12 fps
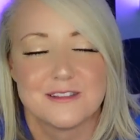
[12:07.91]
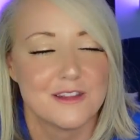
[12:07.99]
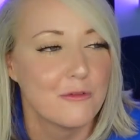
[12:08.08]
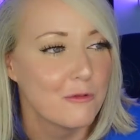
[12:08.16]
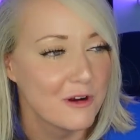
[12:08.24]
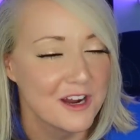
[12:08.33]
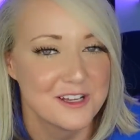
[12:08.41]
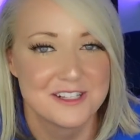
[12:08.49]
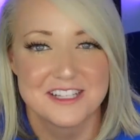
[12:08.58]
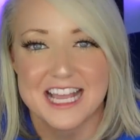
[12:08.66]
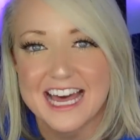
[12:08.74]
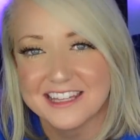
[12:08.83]
the
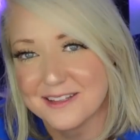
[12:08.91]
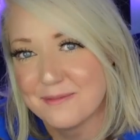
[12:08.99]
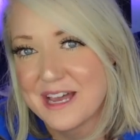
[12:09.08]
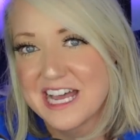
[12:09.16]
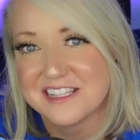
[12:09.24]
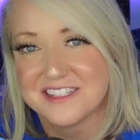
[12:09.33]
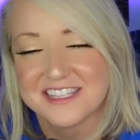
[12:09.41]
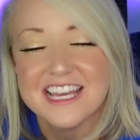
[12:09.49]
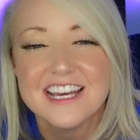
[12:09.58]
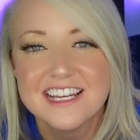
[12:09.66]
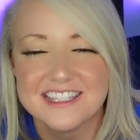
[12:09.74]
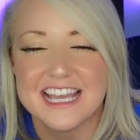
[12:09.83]
worst and the best,
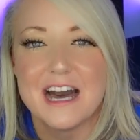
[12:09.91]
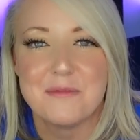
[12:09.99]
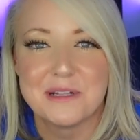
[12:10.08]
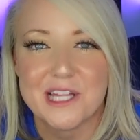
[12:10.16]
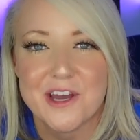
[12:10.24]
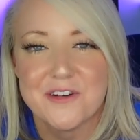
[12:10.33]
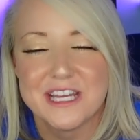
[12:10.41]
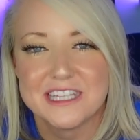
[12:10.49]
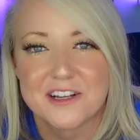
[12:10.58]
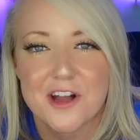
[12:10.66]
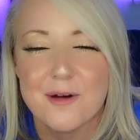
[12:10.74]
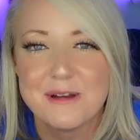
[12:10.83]
down below in the
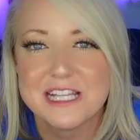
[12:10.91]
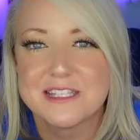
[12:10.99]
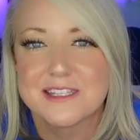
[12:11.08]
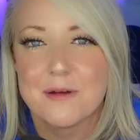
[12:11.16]
comments.